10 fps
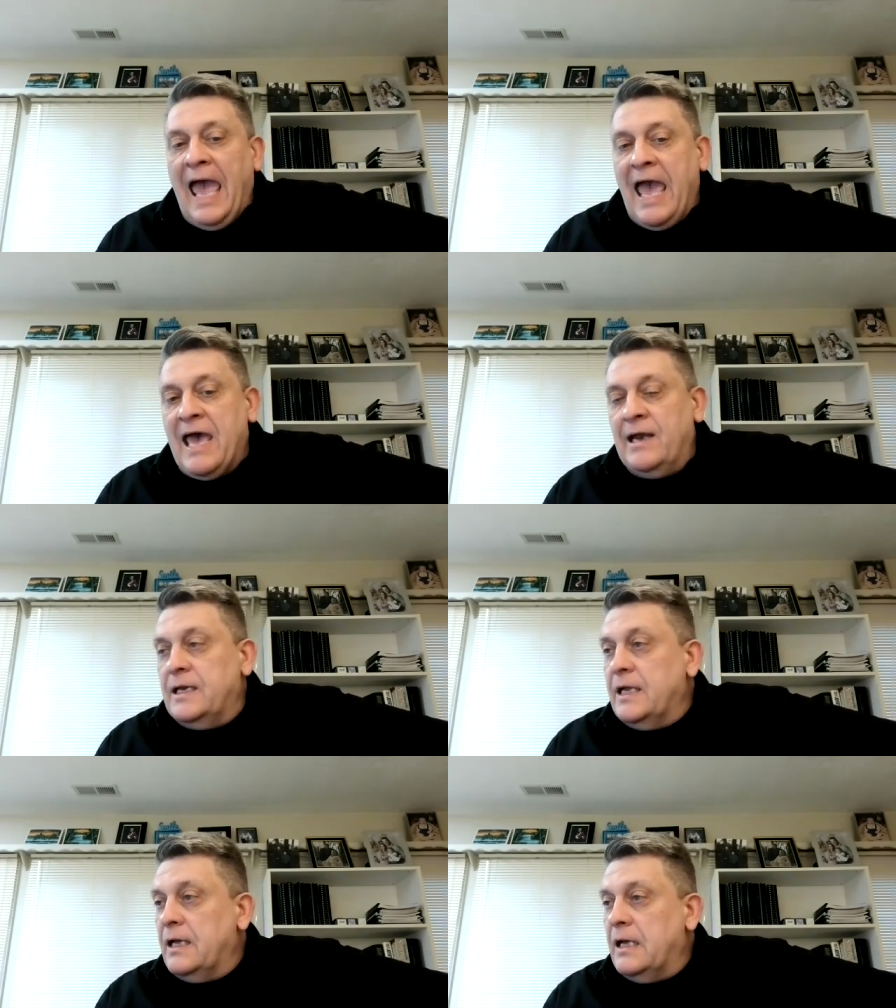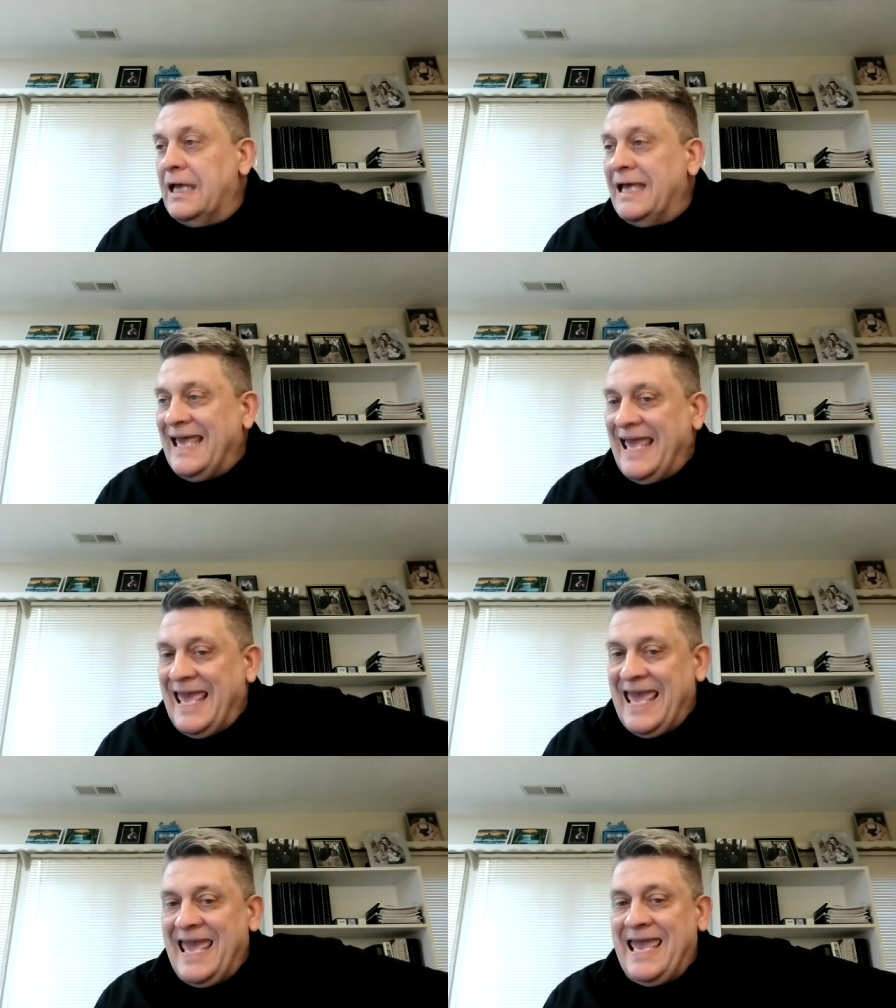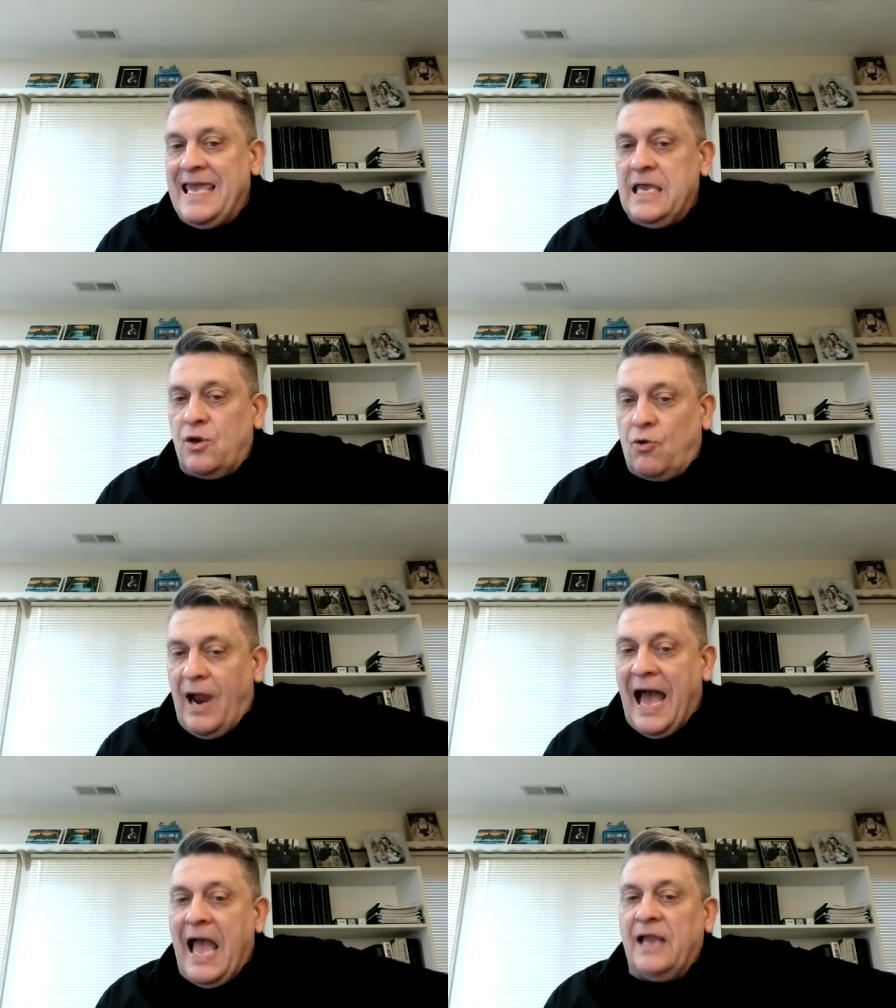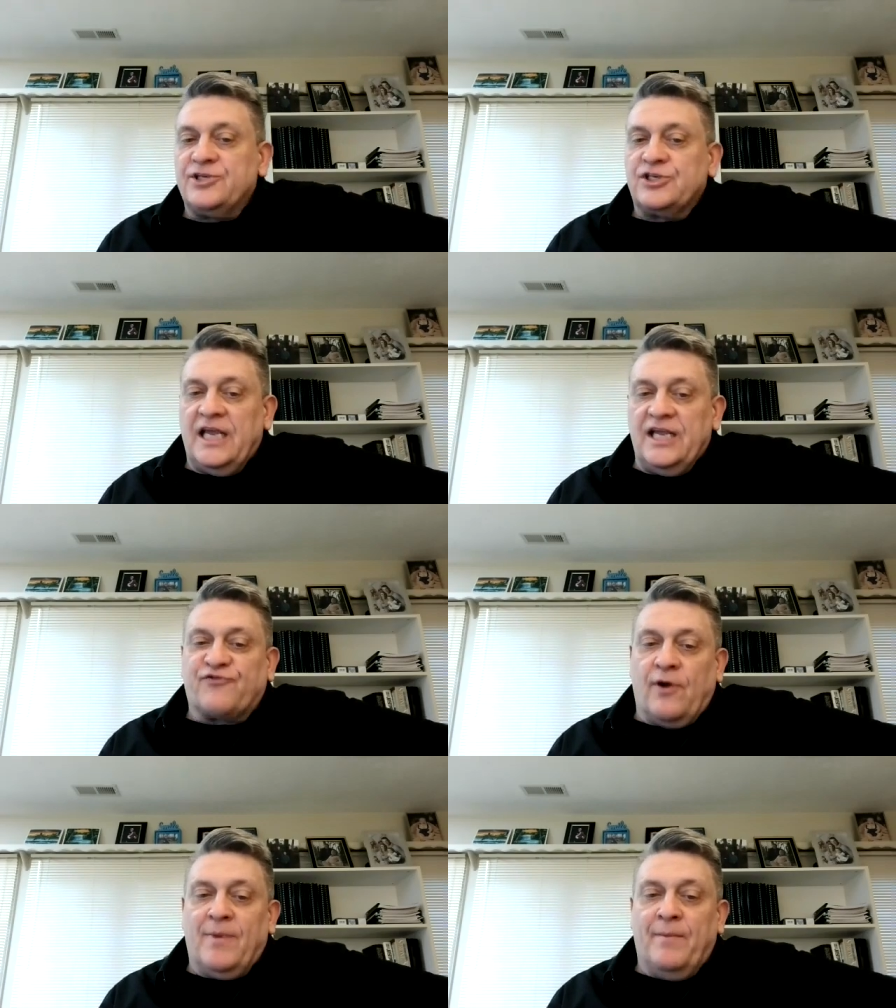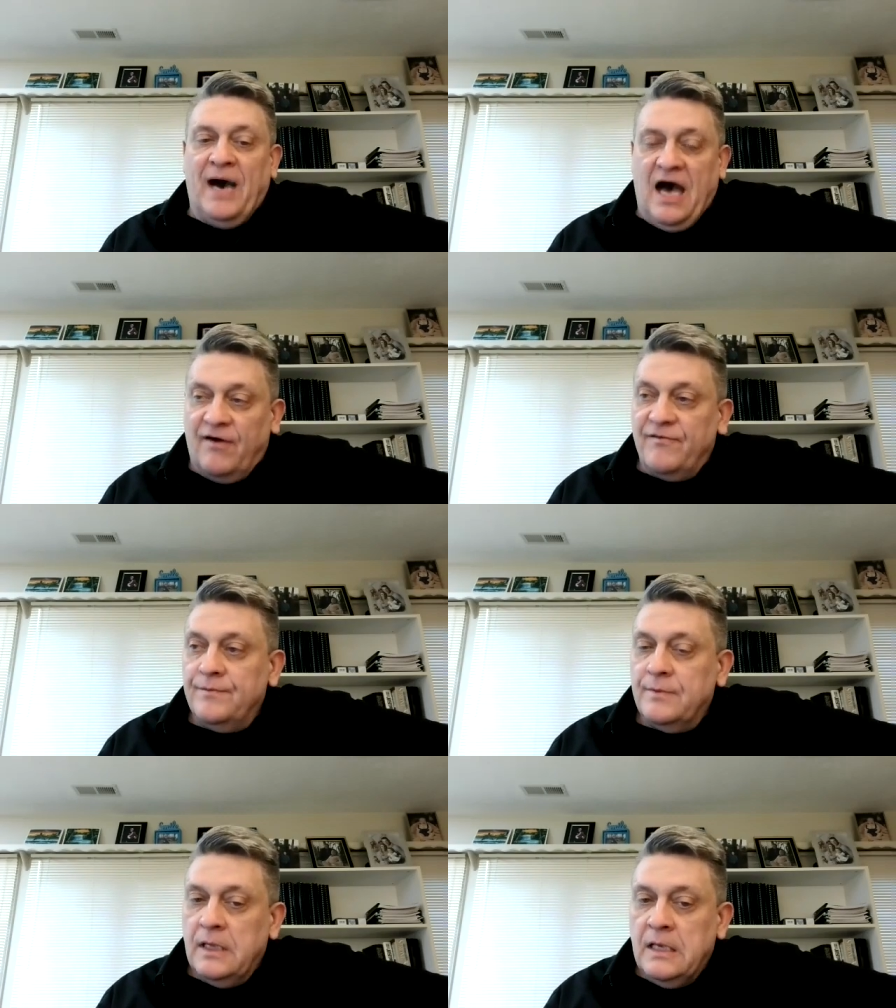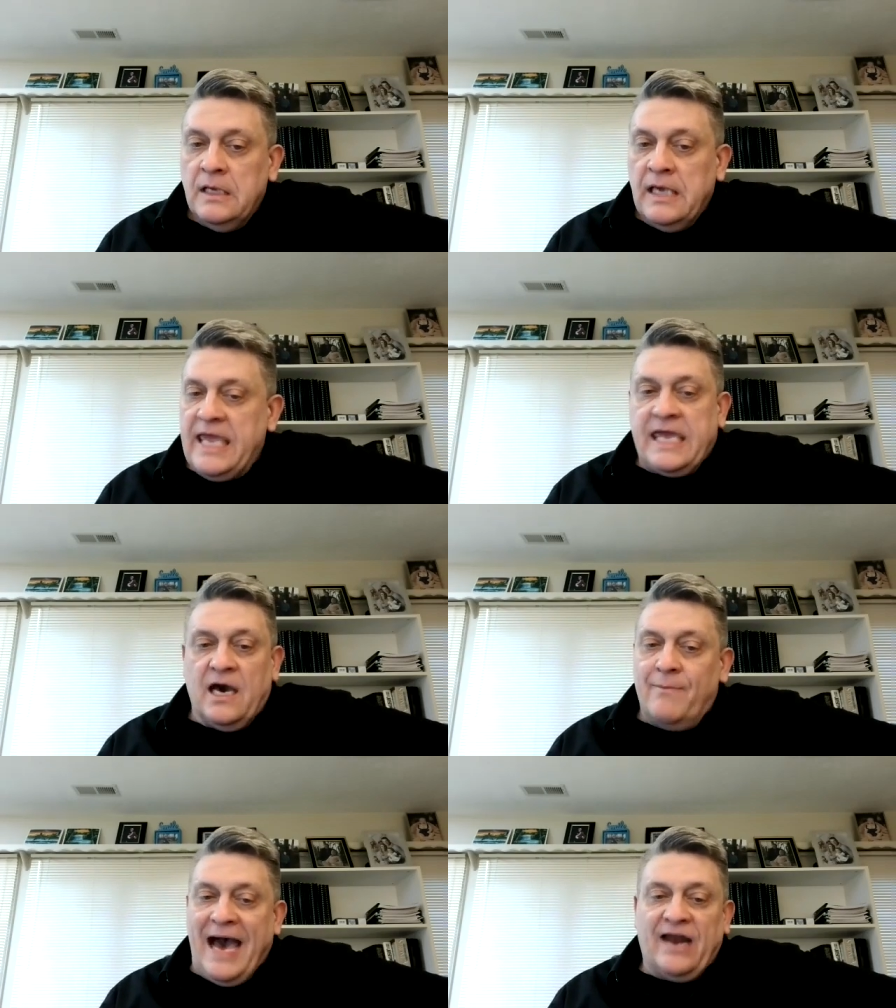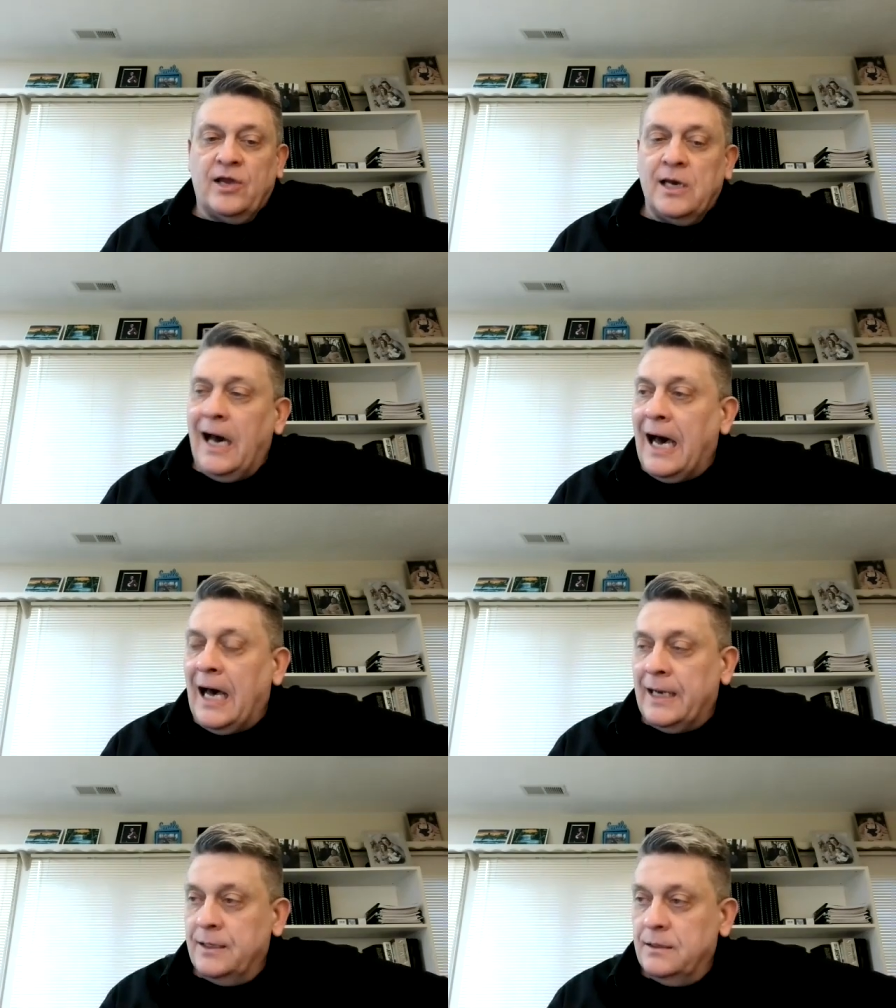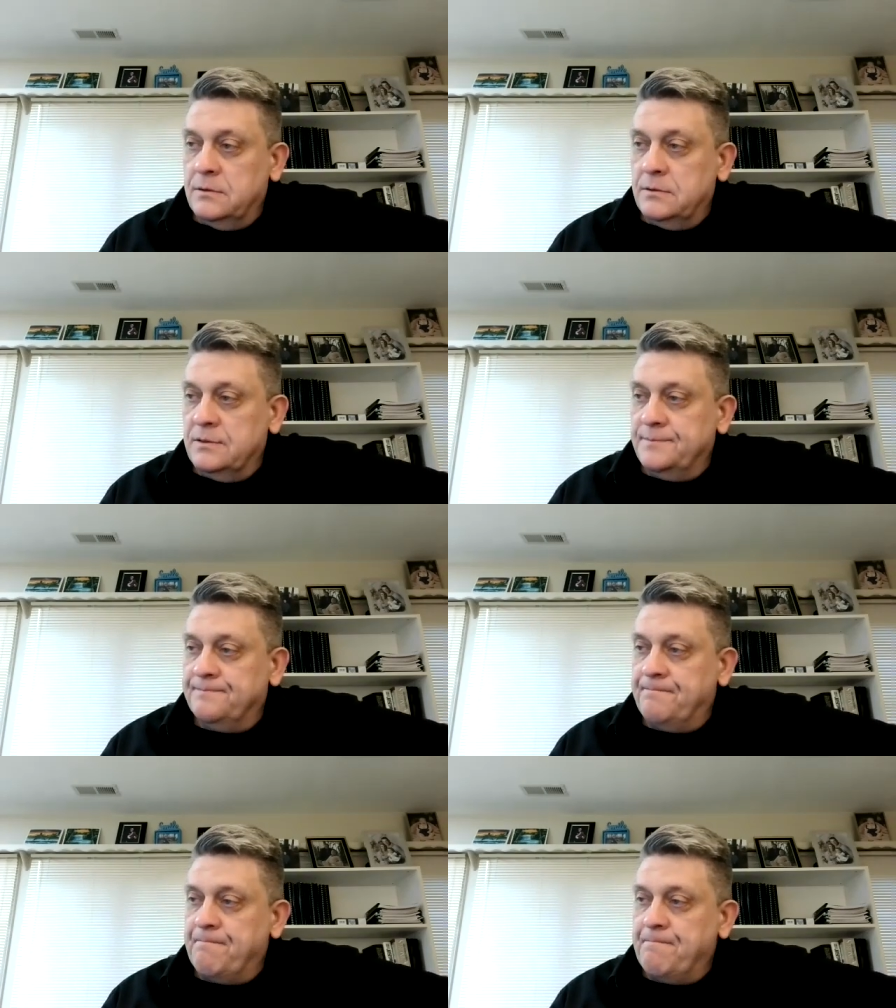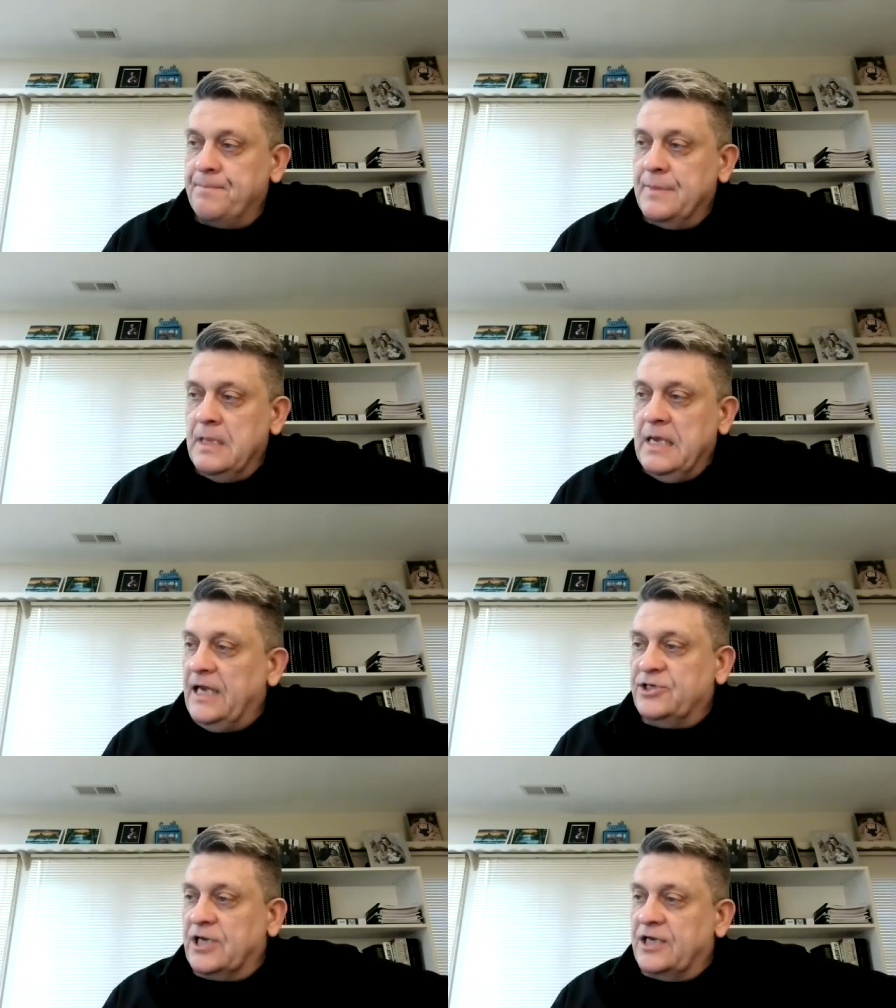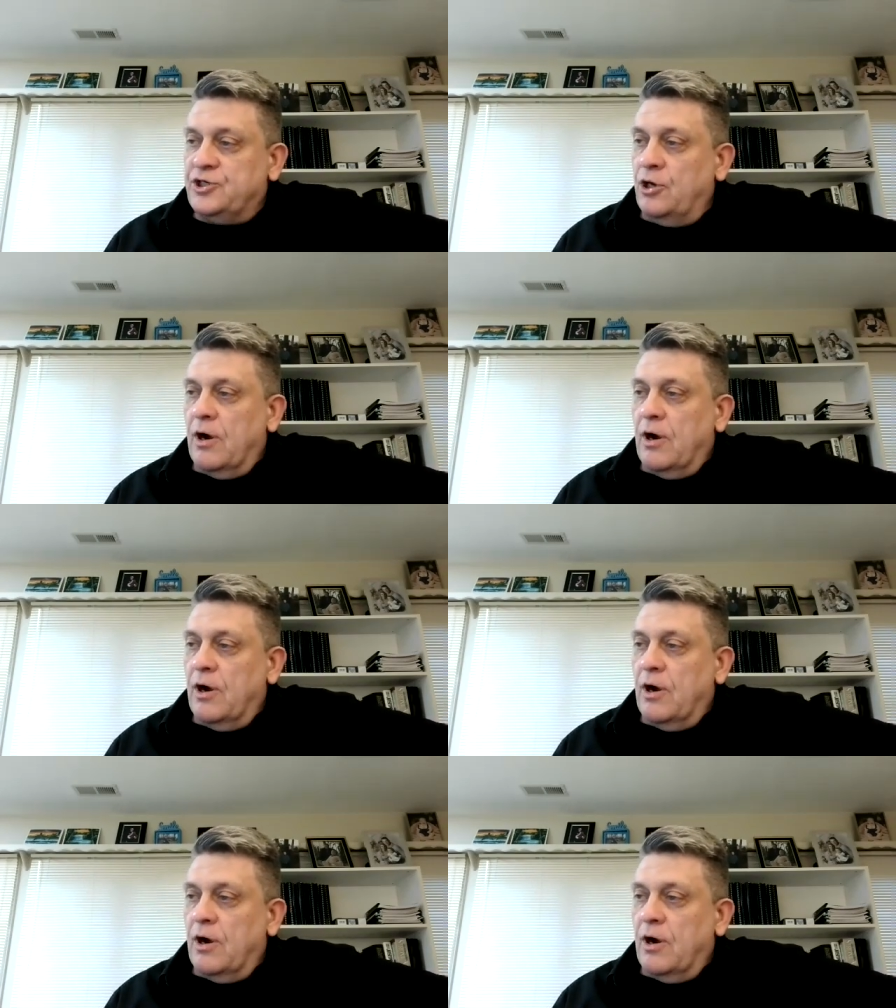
And he, Christ, is from above. He come out of God. He says,